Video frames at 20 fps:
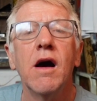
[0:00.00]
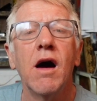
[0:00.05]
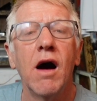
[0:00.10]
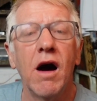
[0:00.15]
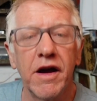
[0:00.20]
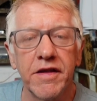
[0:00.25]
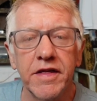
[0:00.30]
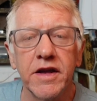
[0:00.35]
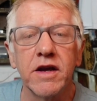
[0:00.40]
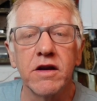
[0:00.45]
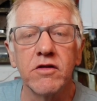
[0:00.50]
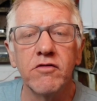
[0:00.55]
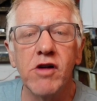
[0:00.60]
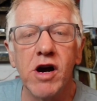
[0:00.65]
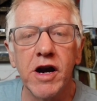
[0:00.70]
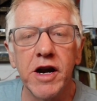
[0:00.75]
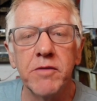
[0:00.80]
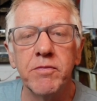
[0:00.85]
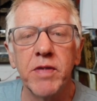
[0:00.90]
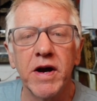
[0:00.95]
I think a
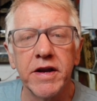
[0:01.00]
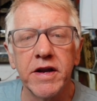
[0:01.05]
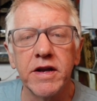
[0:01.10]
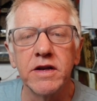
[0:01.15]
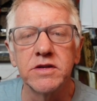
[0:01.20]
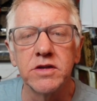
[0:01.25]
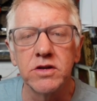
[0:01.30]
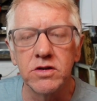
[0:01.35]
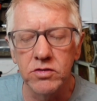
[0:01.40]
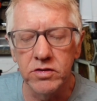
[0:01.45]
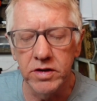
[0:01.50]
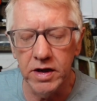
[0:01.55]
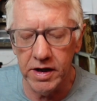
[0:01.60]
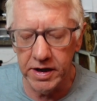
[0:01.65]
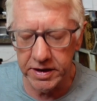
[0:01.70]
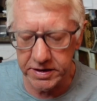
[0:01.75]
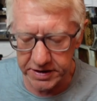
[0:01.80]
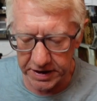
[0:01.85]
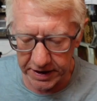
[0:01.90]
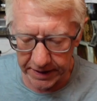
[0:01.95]
ride buddy is a good
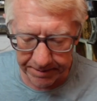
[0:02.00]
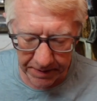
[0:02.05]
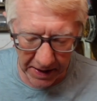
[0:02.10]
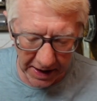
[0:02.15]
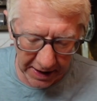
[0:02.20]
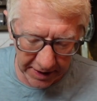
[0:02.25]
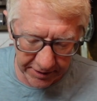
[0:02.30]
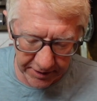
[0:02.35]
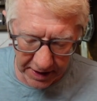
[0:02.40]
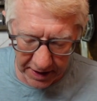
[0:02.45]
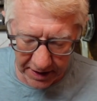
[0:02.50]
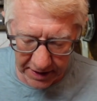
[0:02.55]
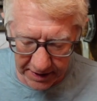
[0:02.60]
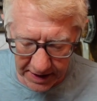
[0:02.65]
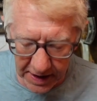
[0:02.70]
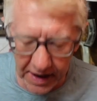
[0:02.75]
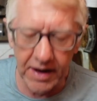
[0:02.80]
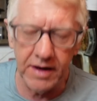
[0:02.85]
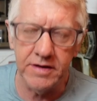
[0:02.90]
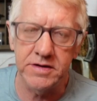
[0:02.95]
idea. And the
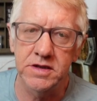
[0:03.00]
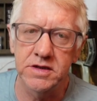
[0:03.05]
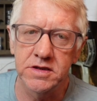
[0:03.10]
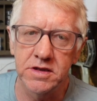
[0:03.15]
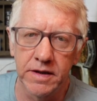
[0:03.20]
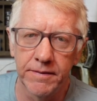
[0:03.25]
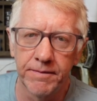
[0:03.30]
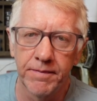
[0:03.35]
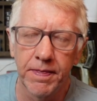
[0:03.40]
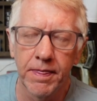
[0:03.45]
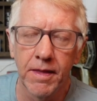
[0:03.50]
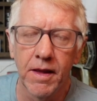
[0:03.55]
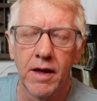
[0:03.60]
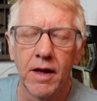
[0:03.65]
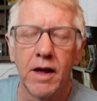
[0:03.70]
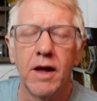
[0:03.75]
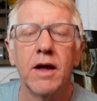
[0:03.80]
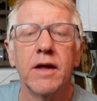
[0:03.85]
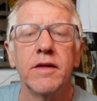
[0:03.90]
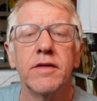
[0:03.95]
last
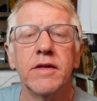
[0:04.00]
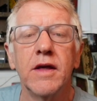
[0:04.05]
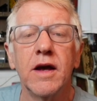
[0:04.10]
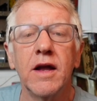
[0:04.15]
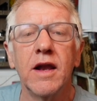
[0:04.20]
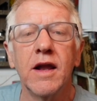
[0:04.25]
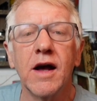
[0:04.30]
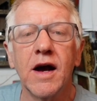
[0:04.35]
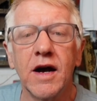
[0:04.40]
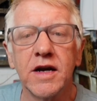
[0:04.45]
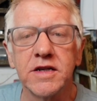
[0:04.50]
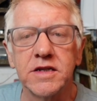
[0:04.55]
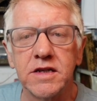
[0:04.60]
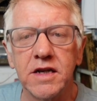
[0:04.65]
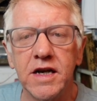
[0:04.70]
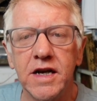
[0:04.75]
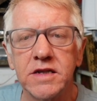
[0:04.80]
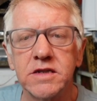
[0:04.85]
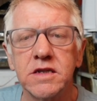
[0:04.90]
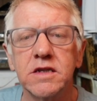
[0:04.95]
the last
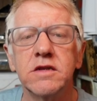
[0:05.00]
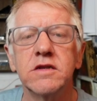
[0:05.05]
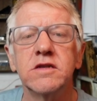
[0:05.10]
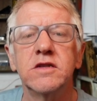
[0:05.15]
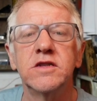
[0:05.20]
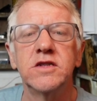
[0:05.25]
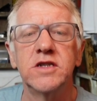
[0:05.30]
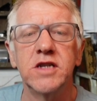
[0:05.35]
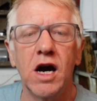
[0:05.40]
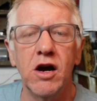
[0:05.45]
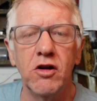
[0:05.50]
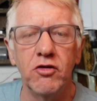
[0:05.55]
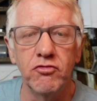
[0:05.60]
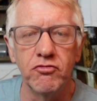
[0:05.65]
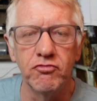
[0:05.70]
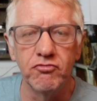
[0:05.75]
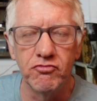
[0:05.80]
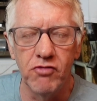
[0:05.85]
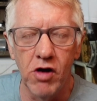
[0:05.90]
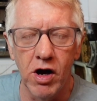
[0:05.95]
lesson, don't
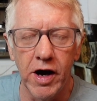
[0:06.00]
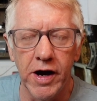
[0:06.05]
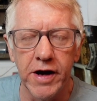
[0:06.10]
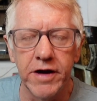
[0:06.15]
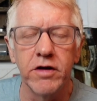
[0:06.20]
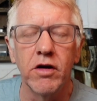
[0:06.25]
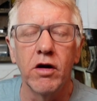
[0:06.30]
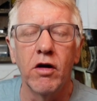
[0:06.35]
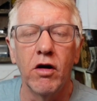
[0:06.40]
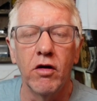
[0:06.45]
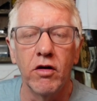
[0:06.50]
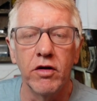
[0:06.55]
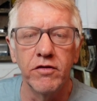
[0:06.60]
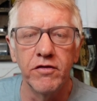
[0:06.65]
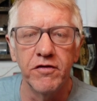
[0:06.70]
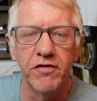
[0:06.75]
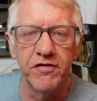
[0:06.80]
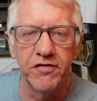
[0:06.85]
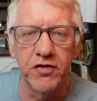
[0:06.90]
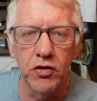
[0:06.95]
ride
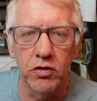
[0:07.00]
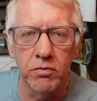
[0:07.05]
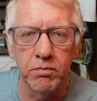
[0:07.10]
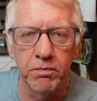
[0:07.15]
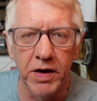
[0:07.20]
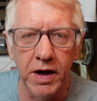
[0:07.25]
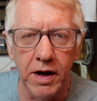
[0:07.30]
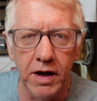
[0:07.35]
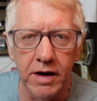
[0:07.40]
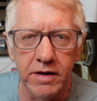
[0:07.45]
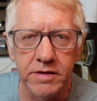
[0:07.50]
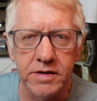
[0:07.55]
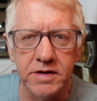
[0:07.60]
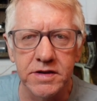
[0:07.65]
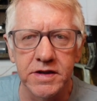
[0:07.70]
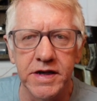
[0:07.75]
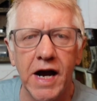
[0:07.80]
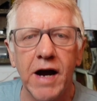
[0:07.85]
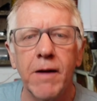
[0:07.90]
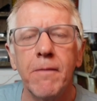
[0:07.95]
on
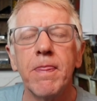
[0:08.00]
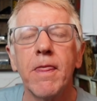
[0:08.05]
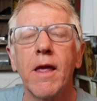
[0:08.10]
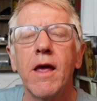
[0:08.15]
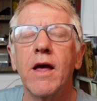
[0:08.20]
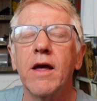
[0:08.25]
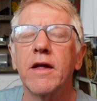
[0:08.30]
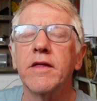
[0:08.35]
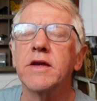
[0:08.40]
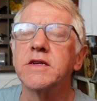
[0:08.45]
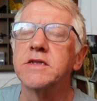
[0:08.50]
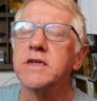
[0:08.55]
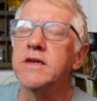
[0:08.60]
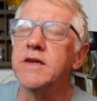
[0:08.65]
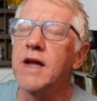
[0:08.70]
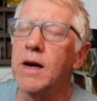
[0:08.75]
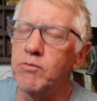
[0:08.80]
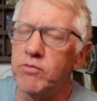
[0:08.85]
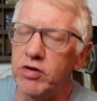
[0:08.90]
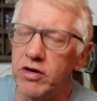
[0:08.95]
footpaths. Now, there's a
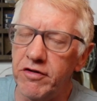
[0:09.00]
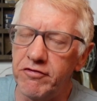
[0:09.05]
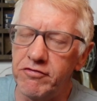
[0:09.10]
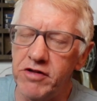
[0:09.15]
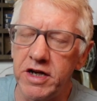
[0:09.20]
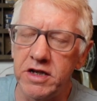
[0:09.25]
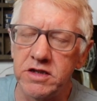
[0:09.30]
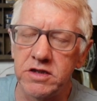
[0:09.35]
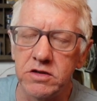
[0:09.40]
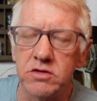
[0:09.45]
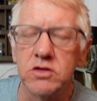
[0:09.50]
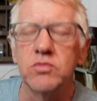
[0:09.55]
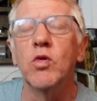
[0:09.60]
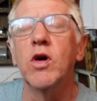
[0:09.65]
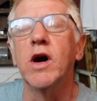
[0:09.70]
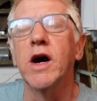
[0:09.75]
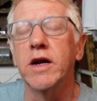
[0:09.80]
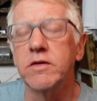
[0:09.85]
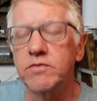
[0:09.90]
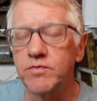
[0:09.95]
number of reasons
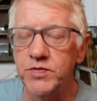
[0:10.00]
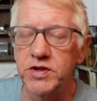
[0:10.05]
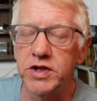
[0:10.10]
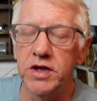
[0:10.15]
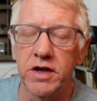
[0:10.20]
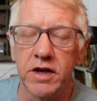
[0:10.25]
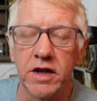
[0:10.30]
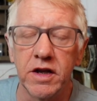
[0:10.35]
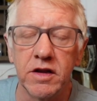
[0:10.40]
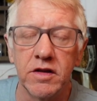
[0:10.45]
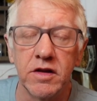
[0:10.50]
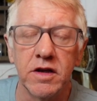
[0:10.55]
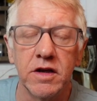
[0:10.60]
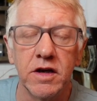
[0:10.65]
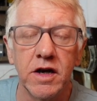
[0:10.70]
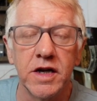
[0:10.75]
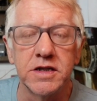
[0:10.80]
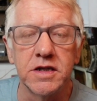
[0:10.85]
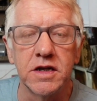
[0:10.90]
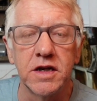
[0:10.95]
why, certainly in the
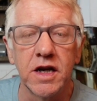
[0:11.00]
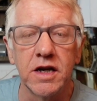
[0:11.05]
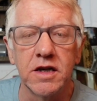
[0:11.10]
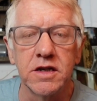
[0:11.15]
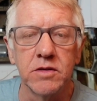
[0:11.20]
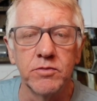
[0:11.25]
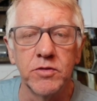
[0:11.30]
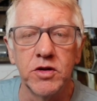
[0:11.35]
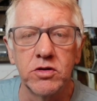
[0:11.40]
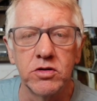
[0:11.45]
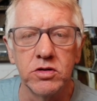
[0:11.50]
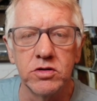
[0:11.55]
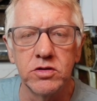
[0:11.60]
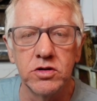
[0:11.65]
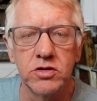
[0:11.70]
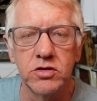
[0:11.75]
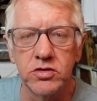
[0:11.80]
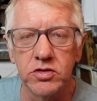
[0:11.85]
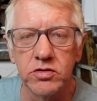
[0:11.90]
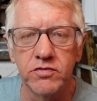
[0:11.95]
United Kingdom, you couldn't,
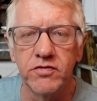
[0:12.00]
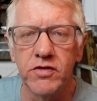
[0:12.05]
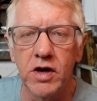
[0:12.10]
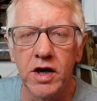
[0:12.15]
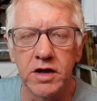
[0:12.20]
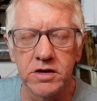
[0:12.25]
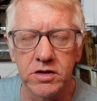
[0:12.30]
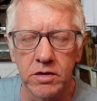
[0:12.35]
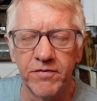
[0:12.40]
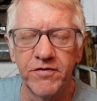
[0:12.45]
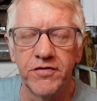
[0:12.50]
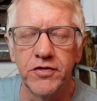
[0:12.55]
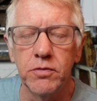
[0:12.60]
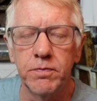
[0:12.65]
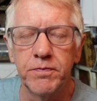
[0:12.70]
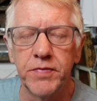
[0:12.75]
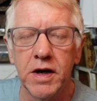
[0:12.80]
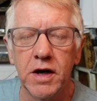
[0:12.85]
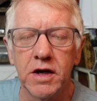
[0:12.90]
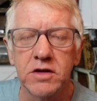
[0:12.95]
you shouldn't ride on
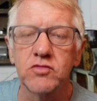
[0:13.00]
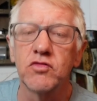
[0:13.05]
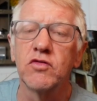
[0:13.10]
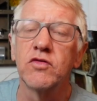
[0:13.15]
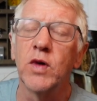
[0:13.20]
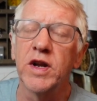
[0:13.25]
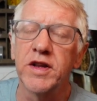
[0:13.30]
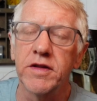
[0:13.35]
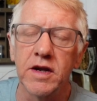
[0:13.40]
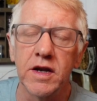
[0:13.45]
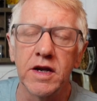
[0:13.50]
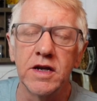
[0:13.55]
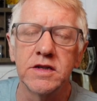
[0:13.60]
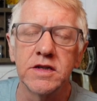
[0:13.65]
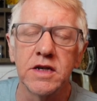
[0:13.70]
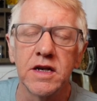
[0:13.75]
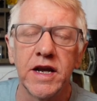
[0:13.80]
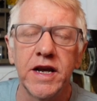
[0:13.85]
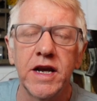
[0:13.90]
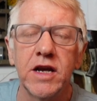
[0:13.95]
footpaths. For one thing,
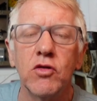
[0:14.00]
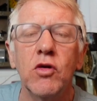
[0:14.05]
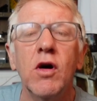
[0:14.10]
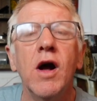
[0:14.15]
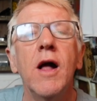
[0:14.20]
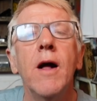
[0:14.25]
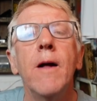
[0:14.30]
it's illegal.